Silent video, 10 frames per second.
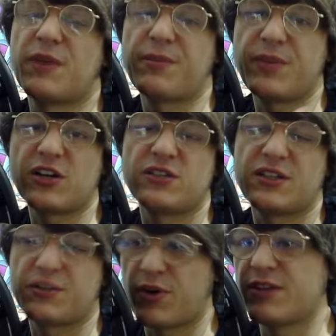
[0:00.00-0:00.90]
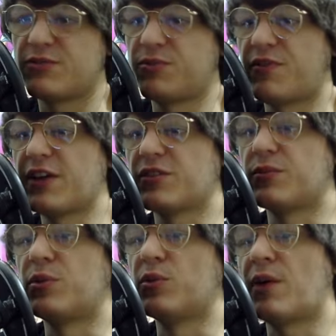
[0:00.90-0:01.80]
but because it's Prayers with Fires
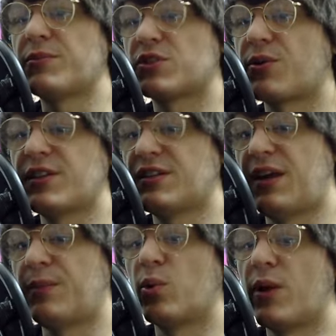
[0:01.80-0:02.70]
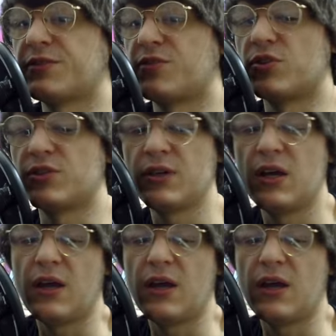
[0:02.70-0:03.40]
of Blue, I'm just going to say Blue Eyes Fusion.